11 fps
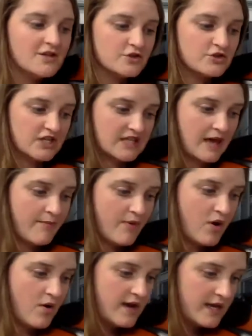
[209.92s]
So check that
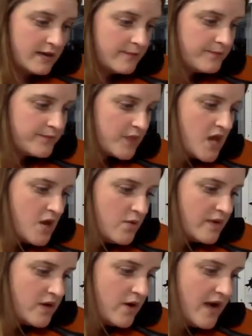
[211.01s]
bowing. We
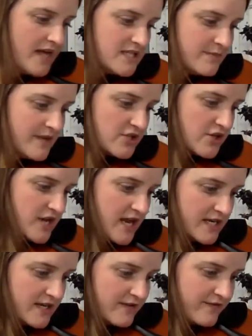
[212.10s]
go ahead to measure
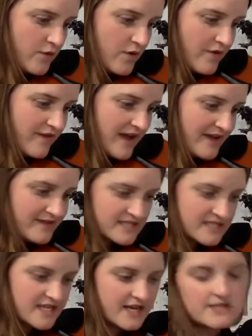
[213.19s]
94, 5,
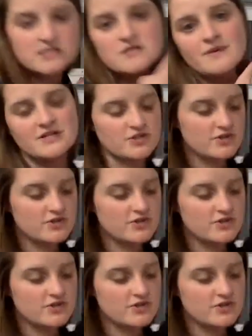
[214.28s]
6. Measure